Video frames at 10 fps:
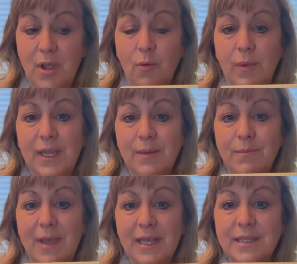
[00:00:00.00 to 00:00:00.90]
we can
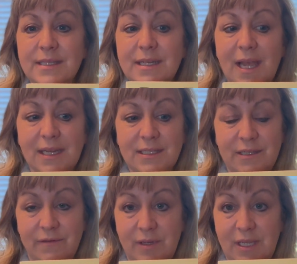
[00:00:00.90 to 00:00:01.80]
make this an
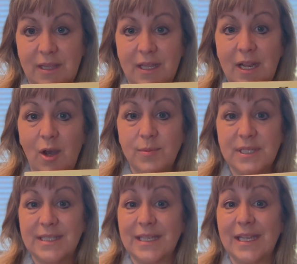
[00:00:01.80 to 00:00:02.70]
activity that helps
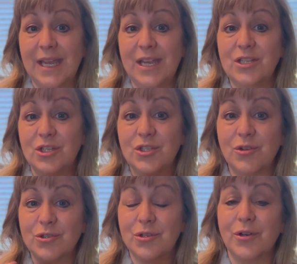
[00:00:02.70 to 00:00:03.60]
us engage in
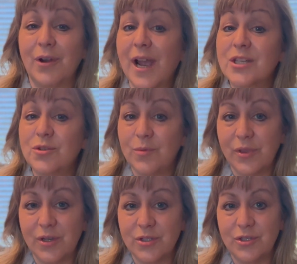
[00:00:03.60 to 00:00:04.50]
social interaction with
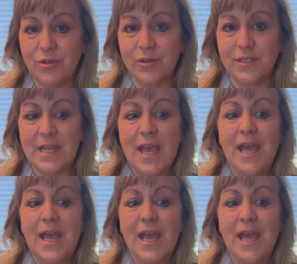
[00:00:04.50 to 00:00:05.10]
our students